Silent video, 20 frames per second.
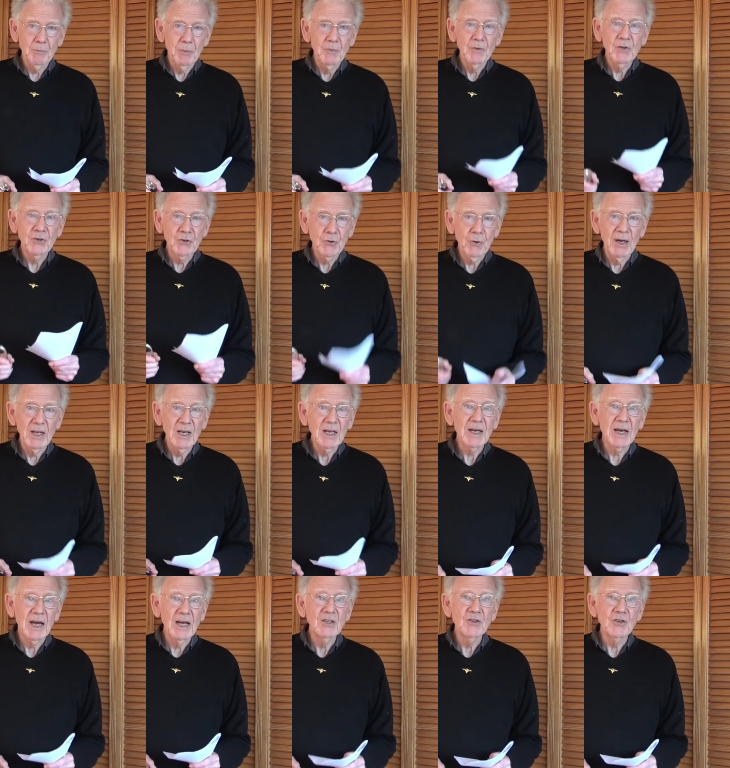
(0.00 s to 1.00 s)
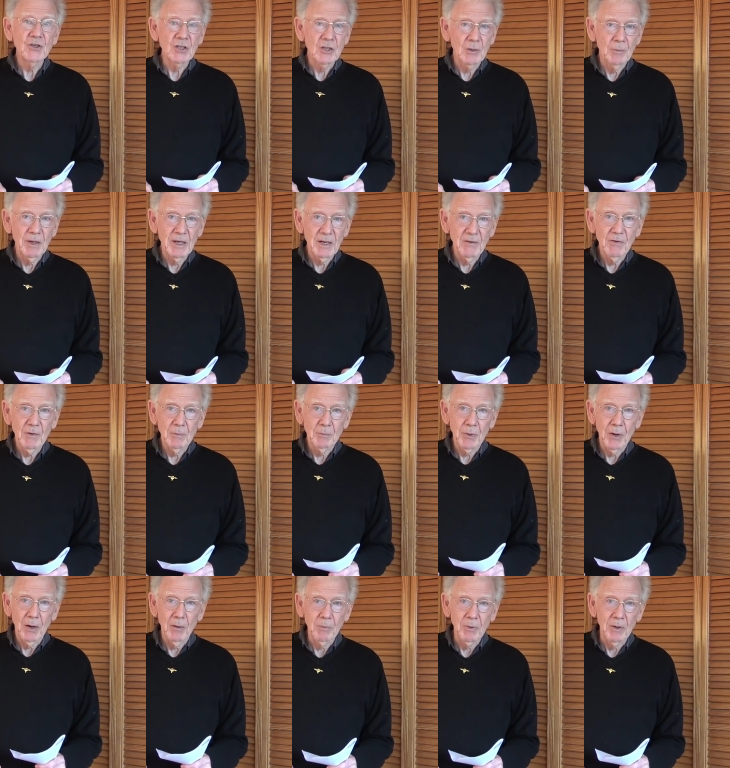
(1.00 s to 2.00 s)
The trailing edge is a bit of a
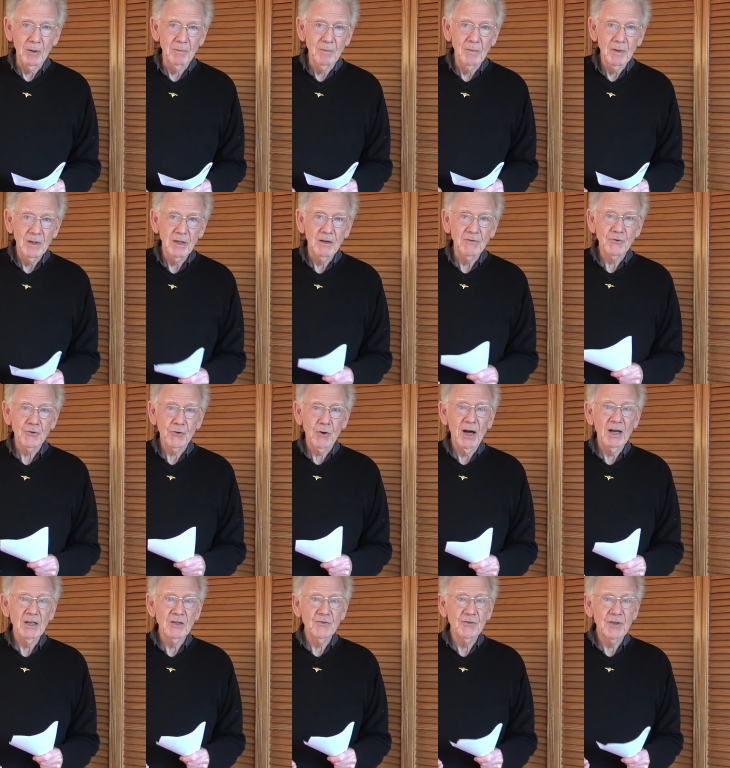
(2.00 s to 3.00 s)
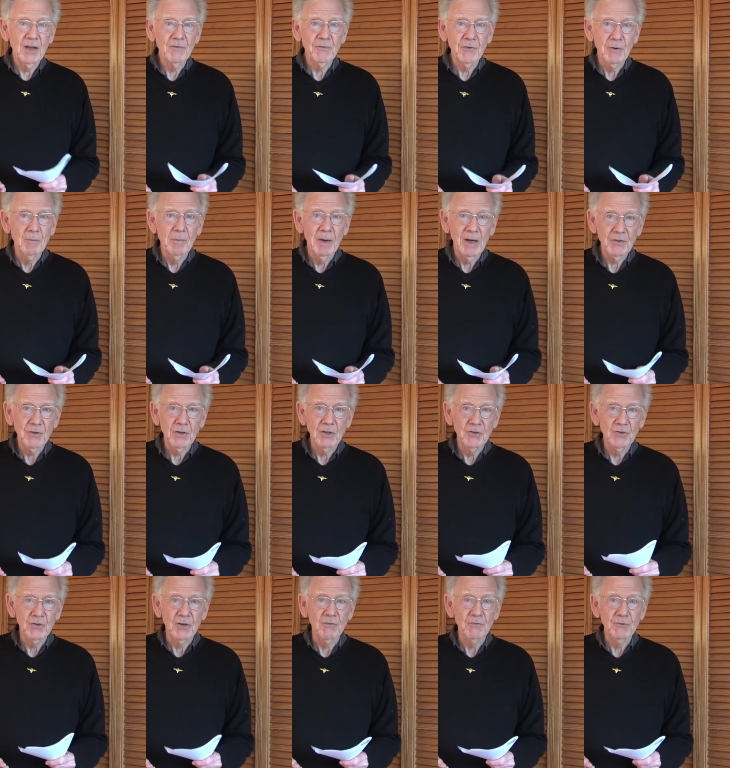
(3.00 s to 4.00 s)
problem. They've tried different methods
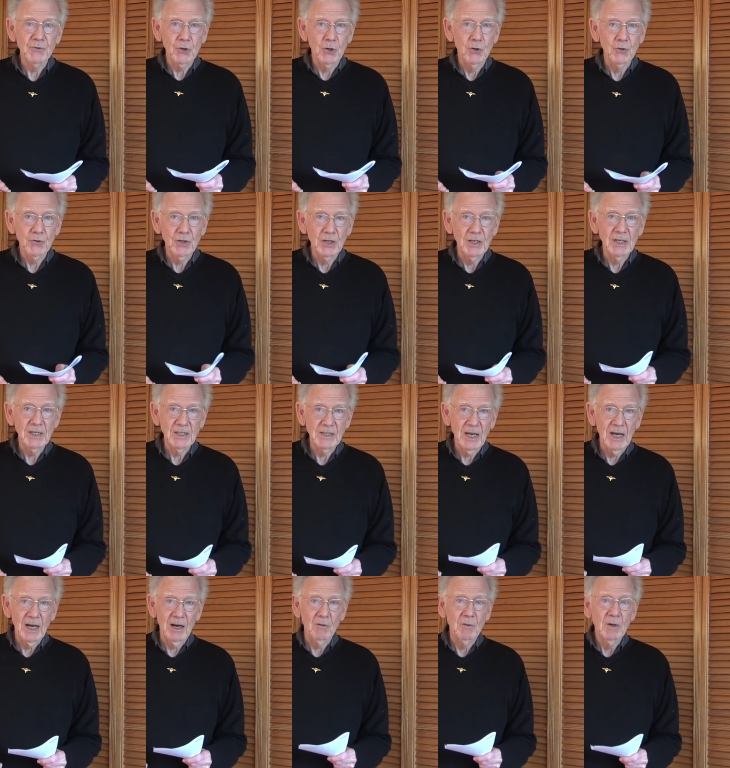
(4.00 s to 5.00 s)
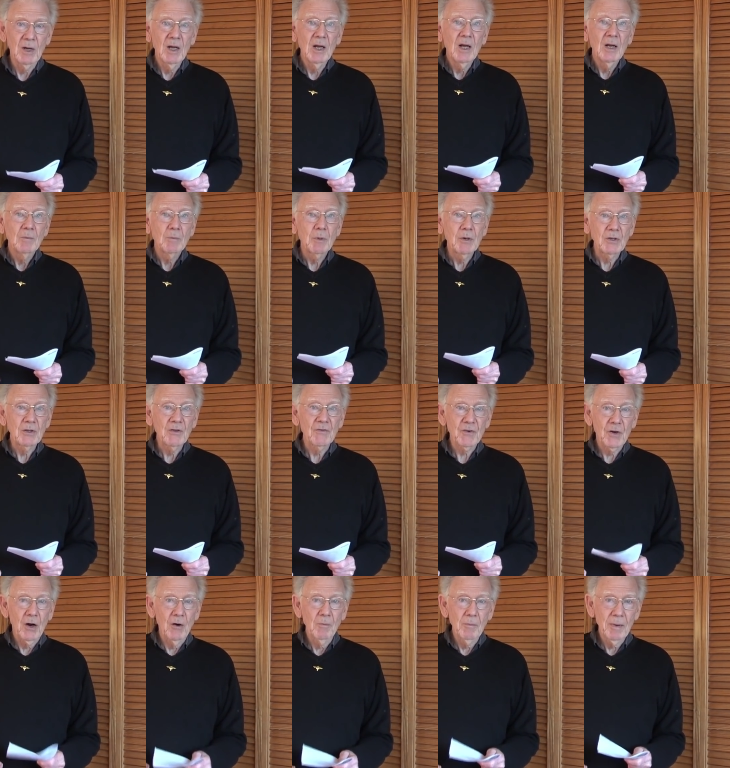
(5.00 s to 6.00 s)
of sorting it out, but they've
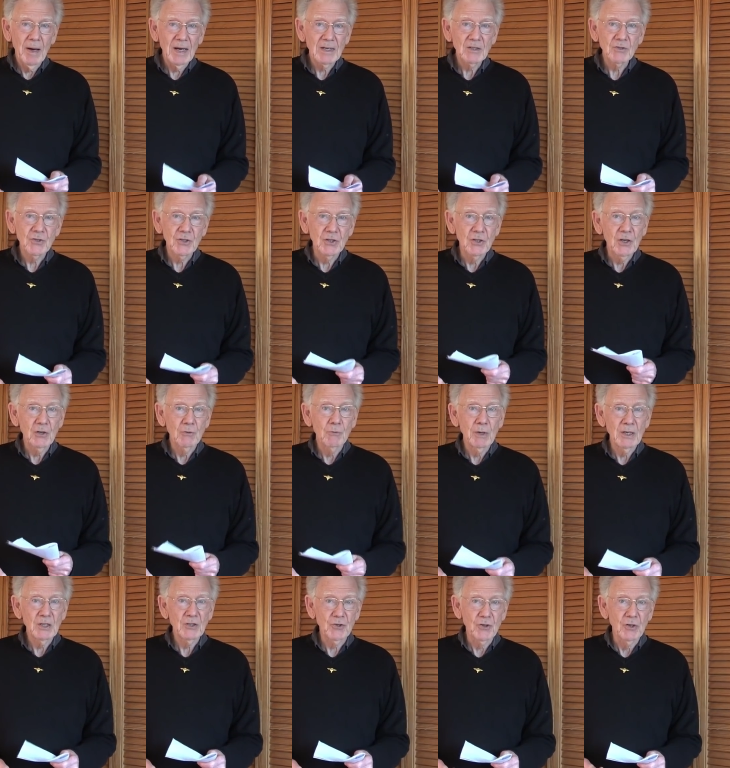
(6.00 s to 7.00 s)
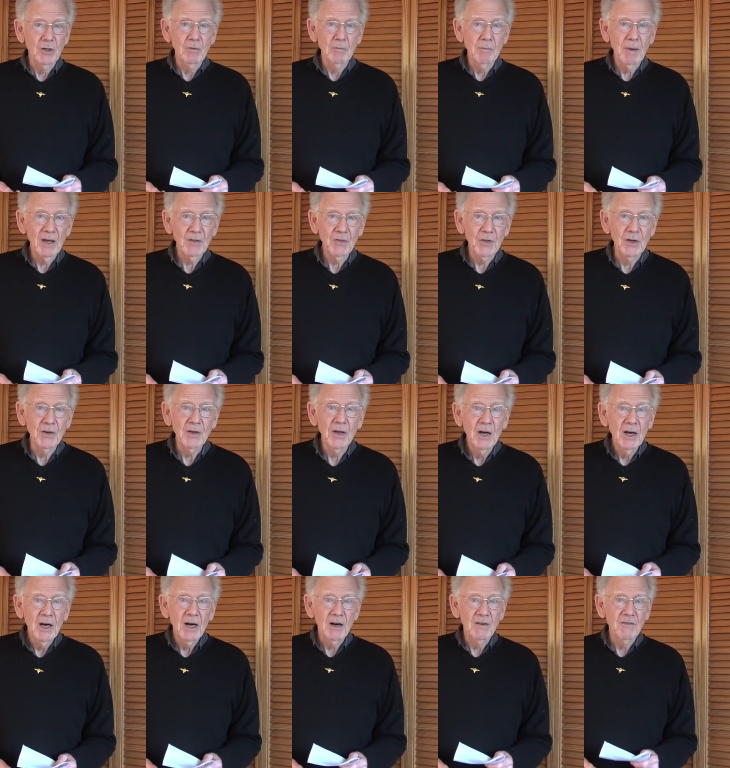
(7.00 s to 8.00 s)
gone back to the original method
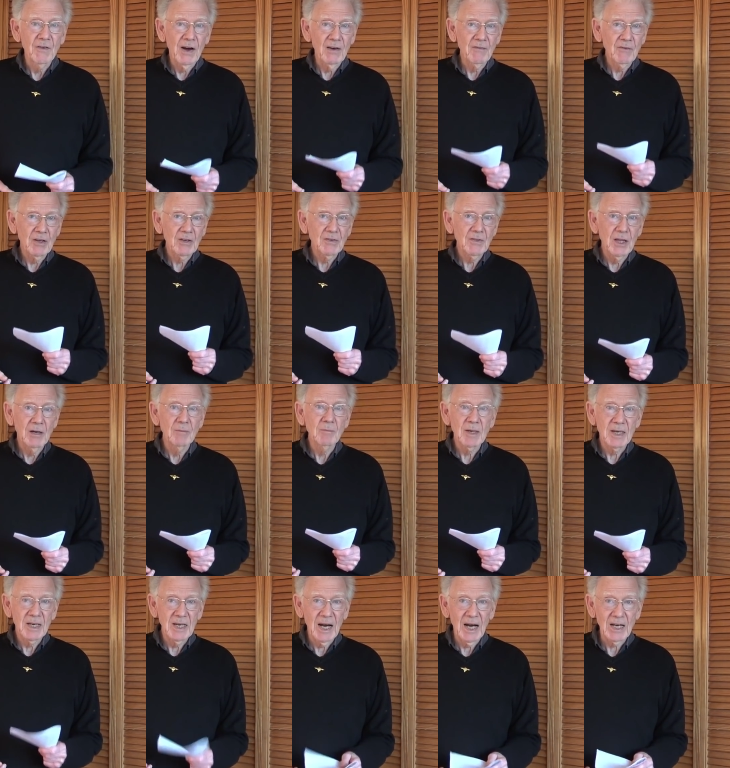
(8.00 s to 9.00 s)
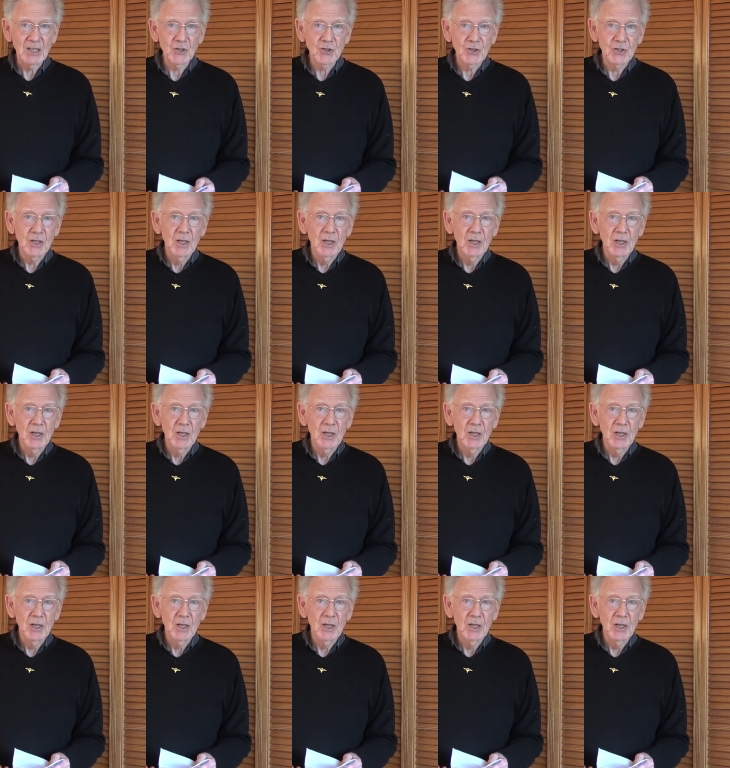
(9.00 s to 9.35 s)
of having them cast.